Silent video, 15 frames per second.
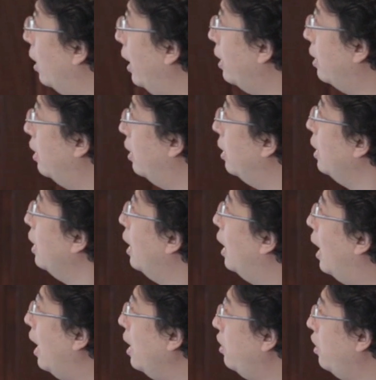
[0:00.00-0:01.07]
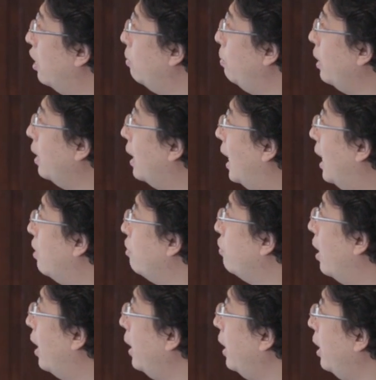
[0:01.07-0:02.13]
like the idea being
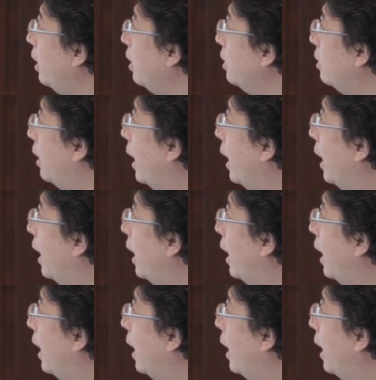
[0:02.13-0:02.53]
clarifying,